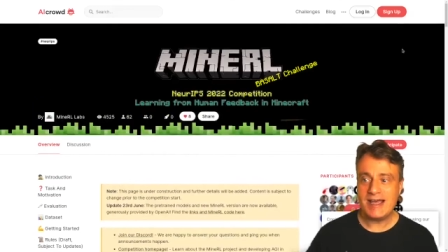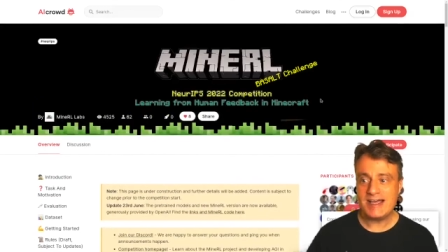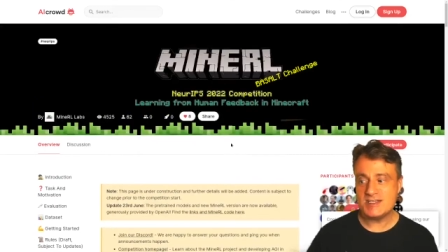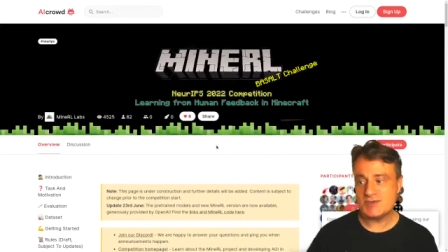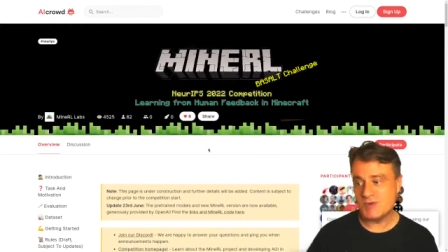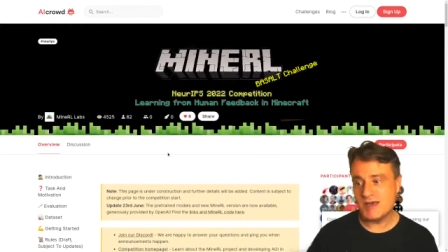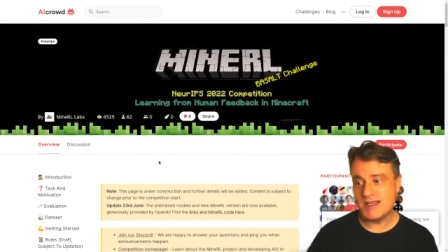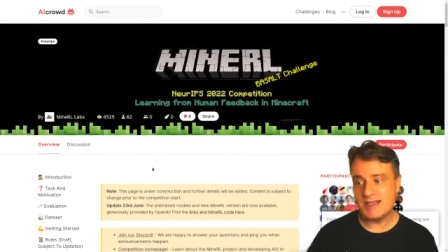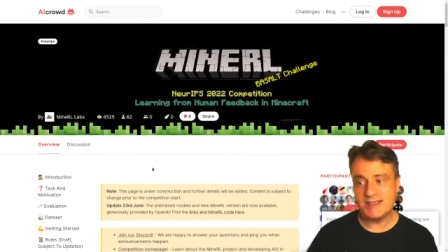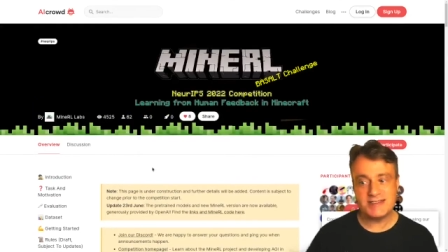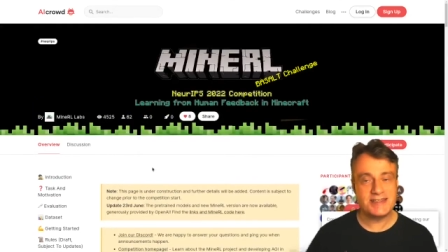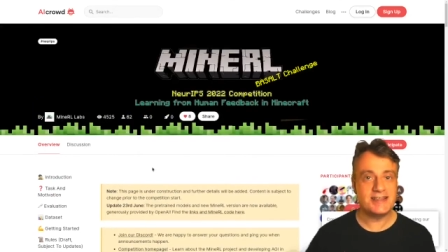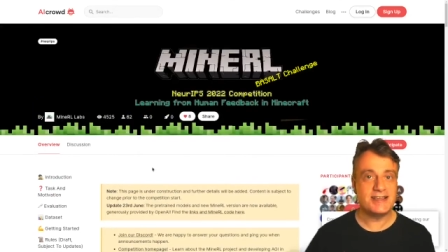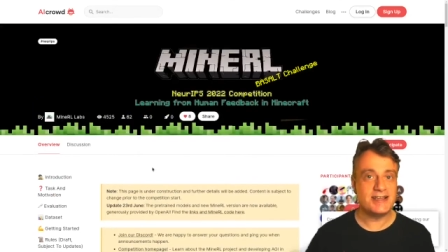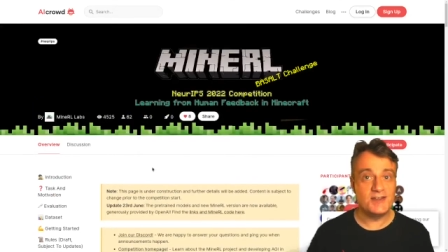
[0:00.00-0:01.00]
as well as
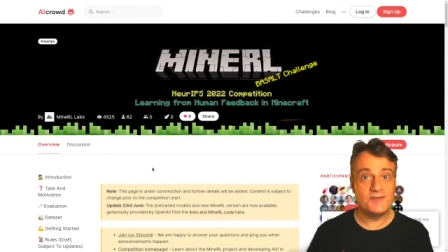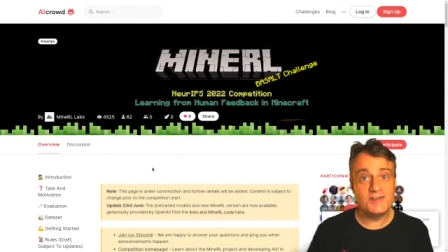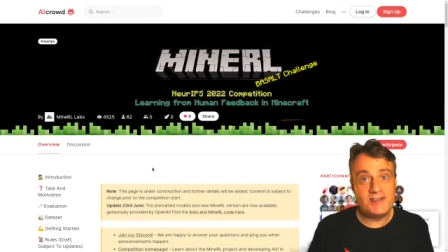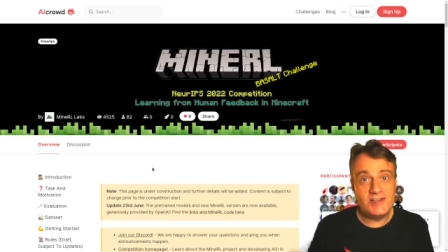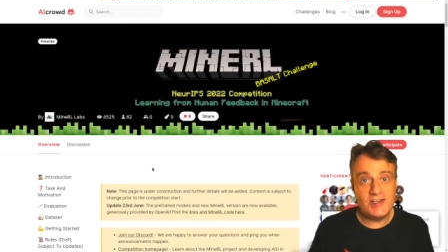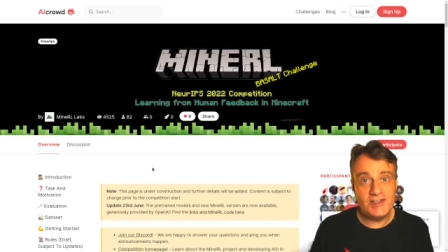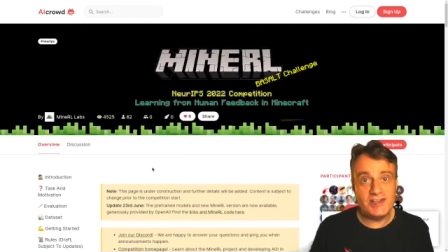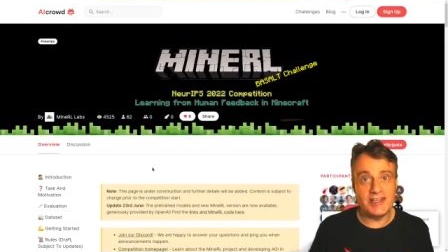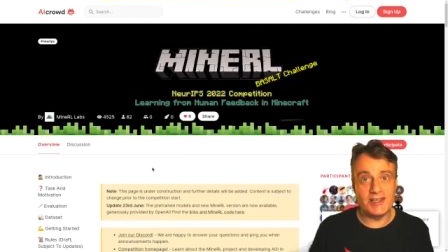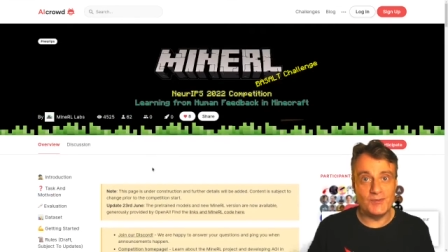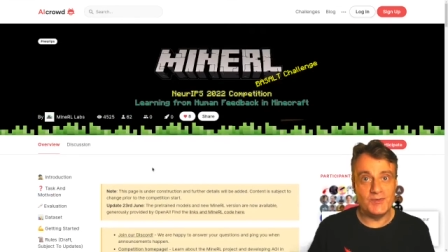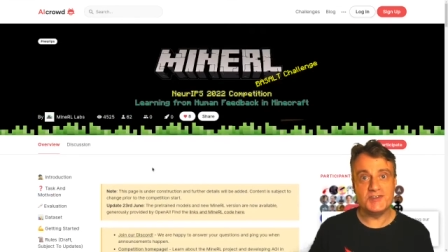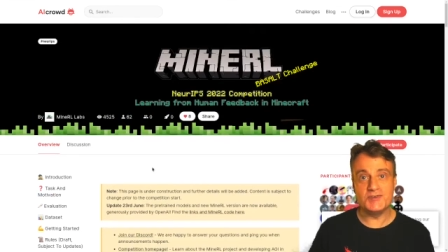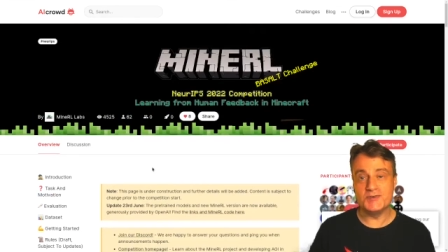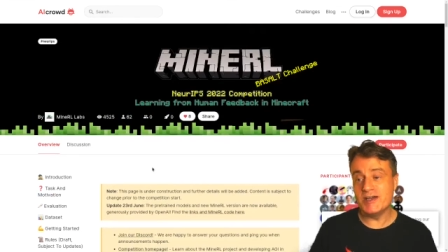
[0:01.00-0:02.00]
the kind of the learning
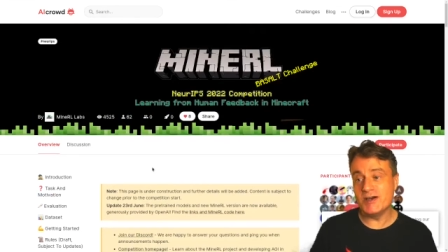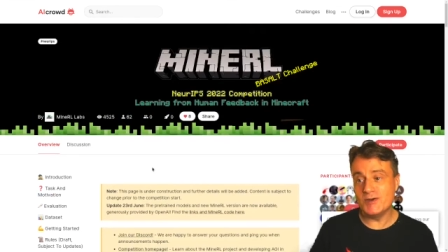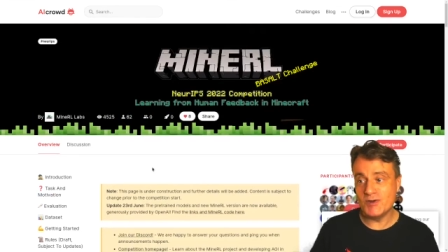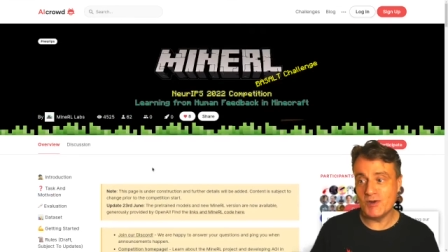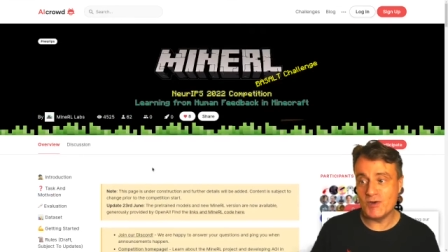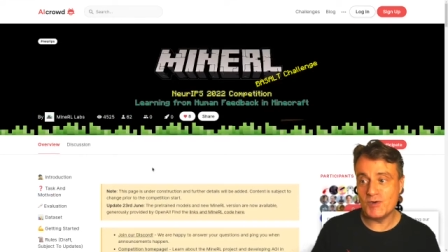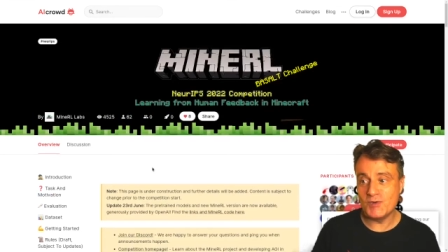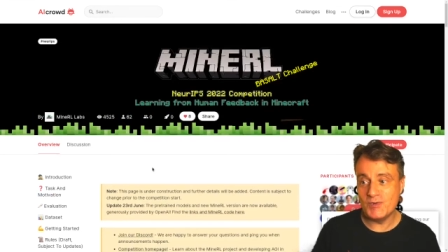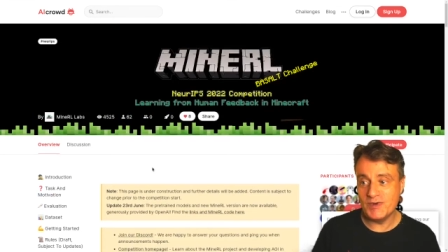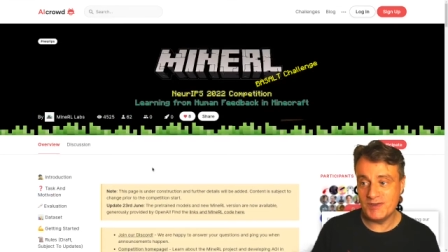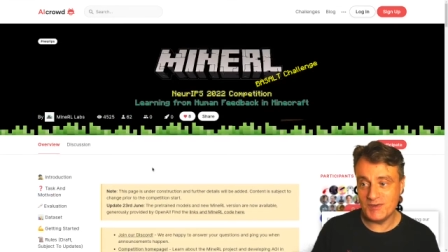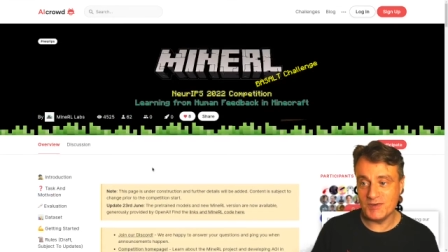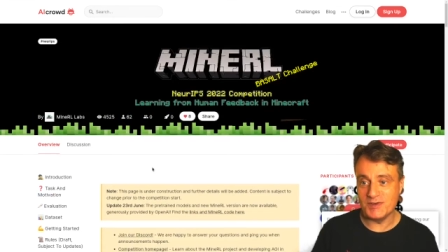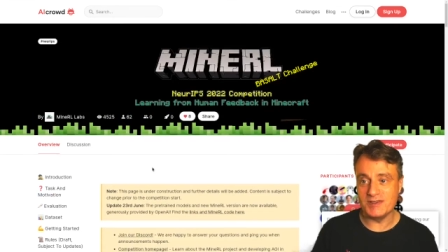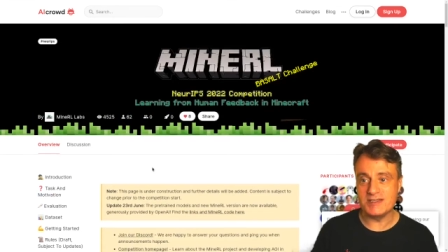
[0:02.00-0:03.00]
which would go along with
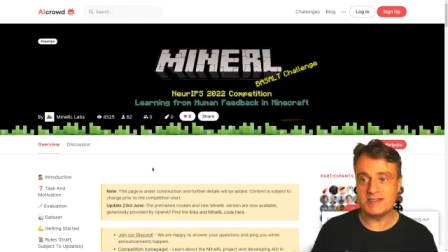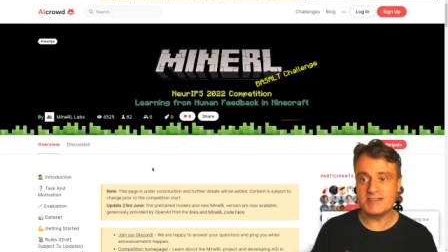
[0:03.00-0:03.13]
doing this.